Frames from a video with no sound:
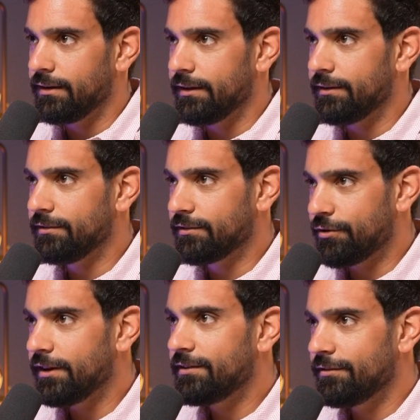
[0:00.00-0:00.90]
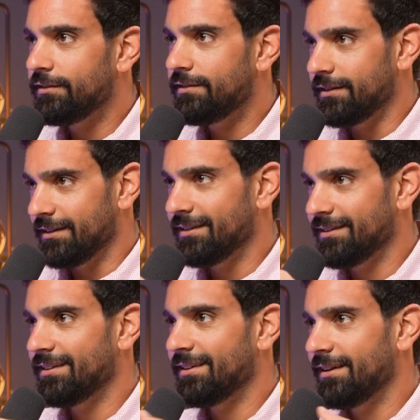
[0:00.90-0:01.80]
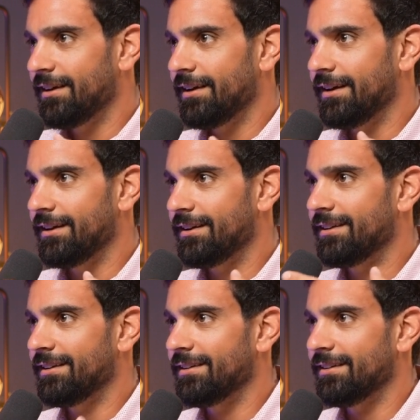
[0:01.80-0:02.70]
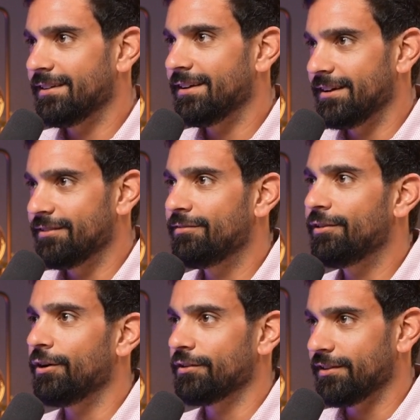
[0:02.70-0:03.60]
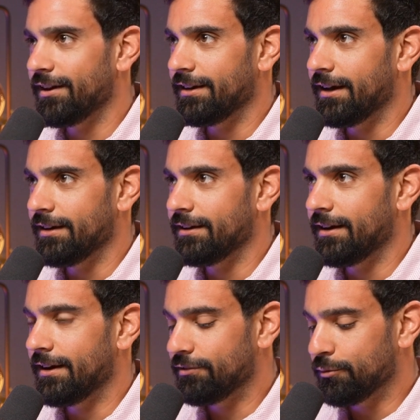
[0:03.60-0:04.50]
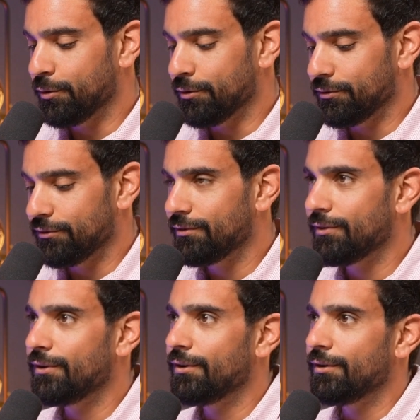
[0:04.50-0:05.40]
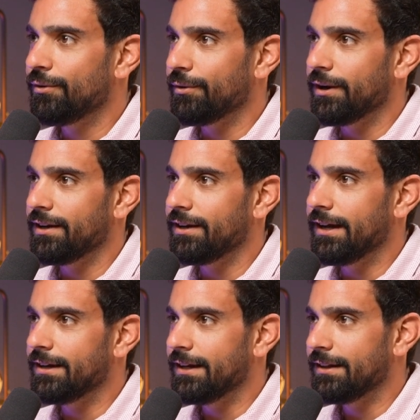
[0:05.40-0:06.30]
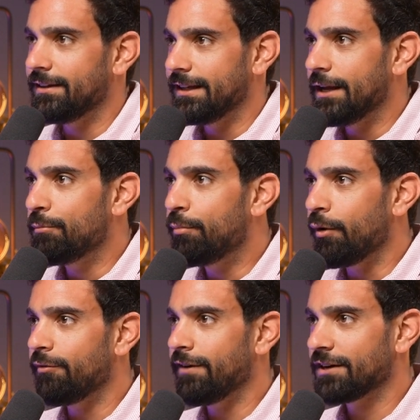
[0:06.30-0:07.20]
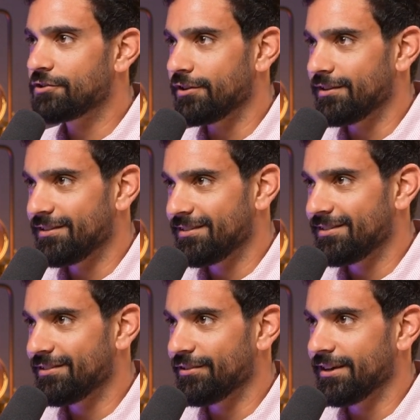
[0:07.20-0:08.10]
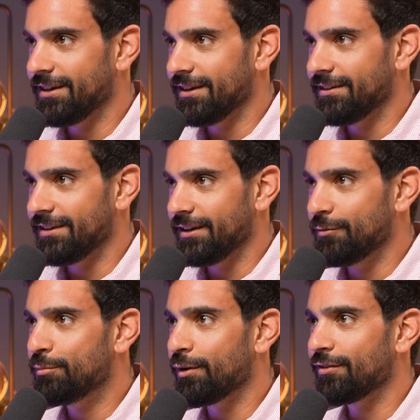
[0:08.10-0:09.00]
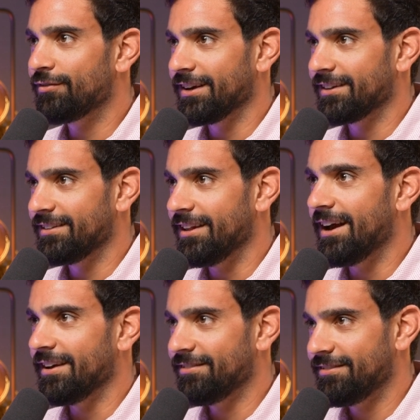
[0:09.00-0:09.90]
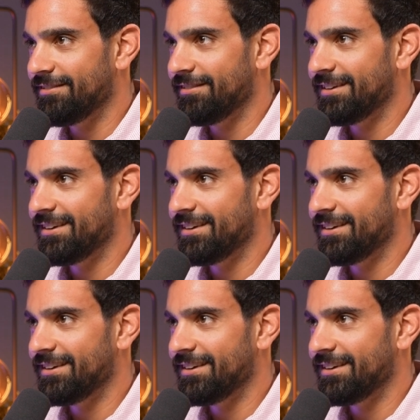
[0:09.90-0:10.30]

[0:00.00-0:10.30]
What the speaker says: And there's creativity in flaws, I suppose, right? And in the imperfection, right? And the imperfect life.